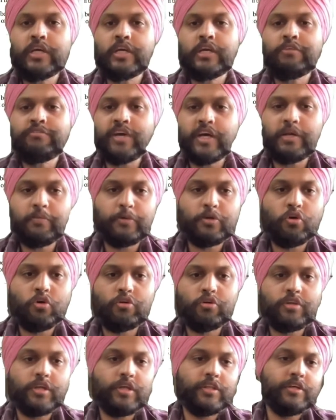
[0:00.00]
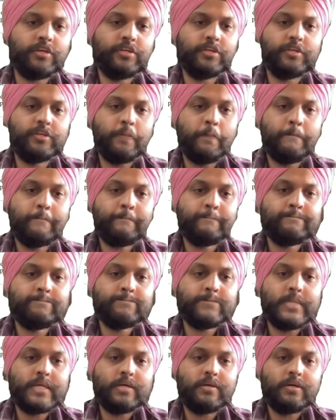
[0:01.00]
environment organization.
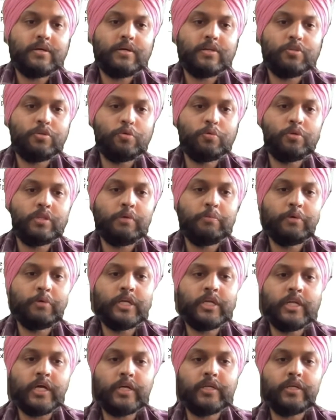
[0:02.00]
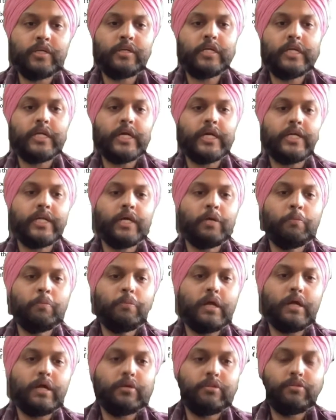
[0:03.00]
So they were detecting
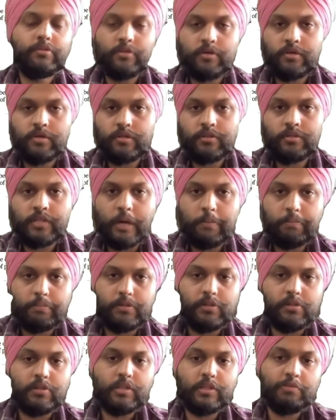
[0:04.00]
blood samples.